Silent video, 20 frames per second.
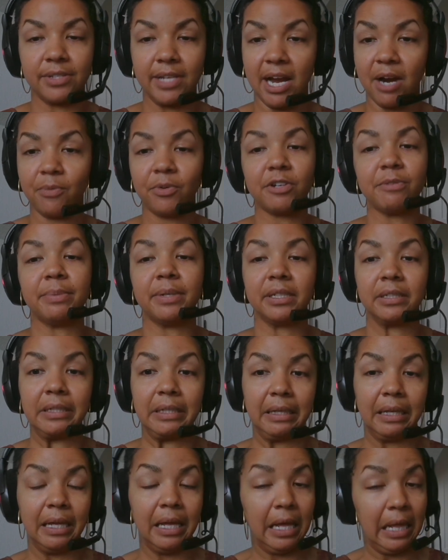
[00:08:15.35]
That would have been
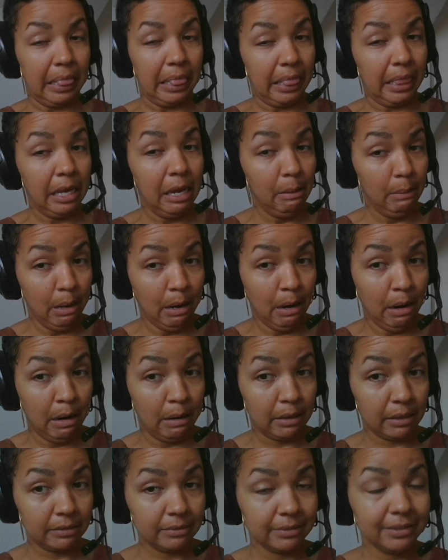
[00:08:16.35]
a little bit
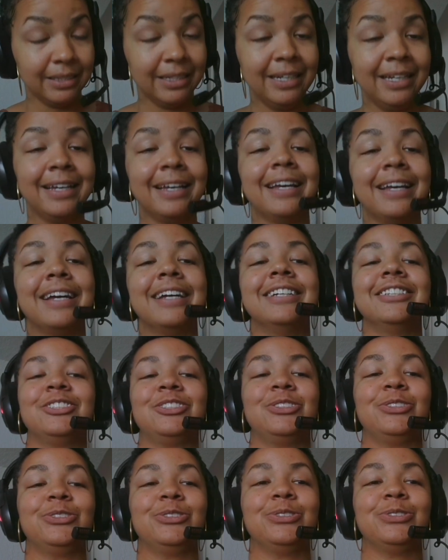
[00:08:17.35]
harder
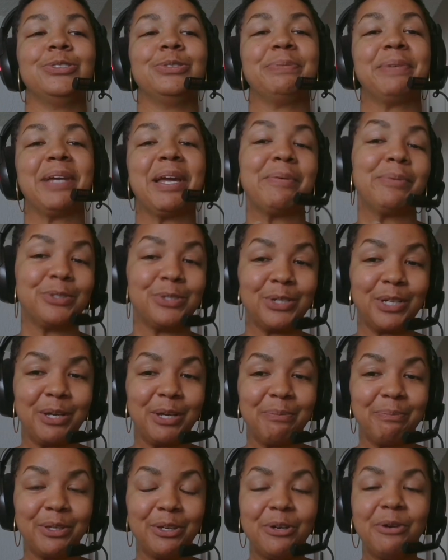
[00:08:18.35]
to be able to
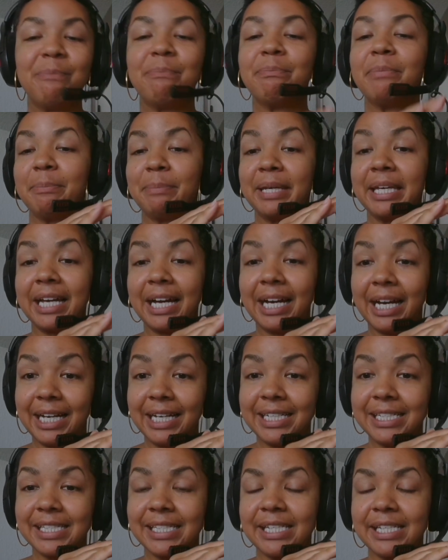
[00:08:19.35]
compute. But
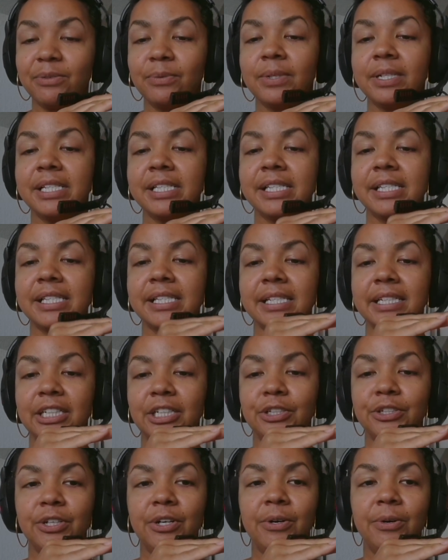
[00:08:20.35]
because it was,
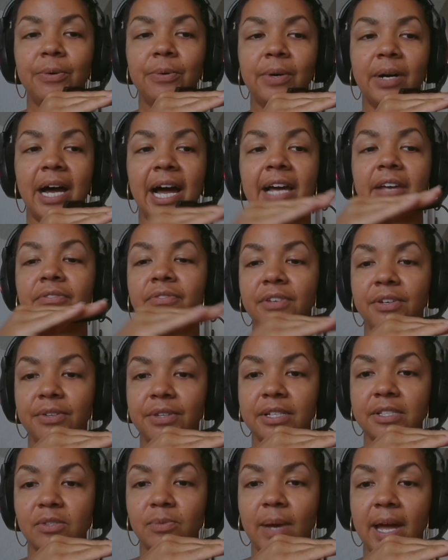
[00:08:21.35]
I feel
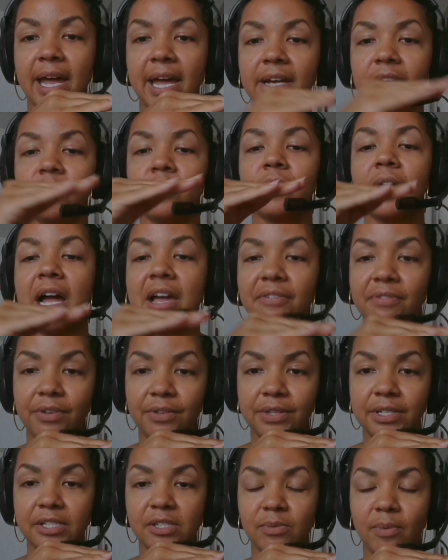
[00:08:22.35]
this way, or I
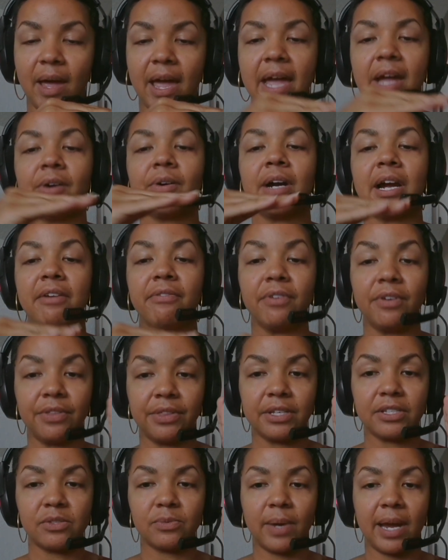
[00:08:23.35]
feel this way, or I feel
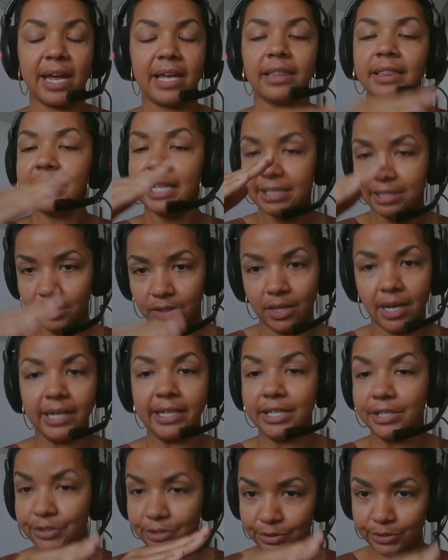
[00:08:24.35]
this way, that's a
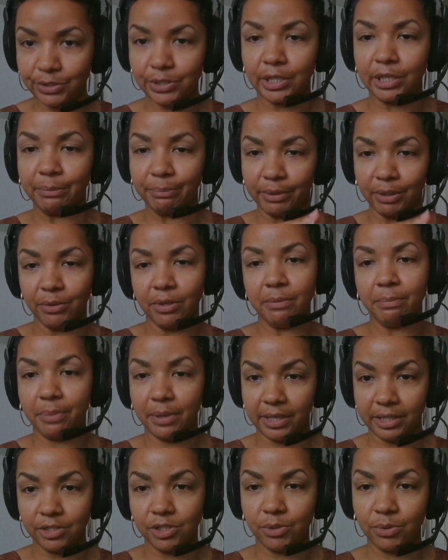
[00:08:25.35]
lot easier to compute and
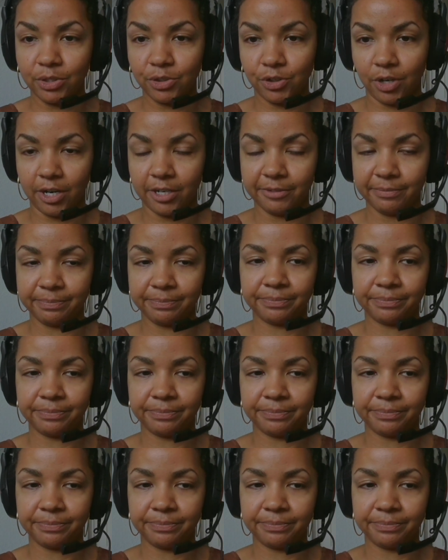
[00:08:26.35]
put into a chart.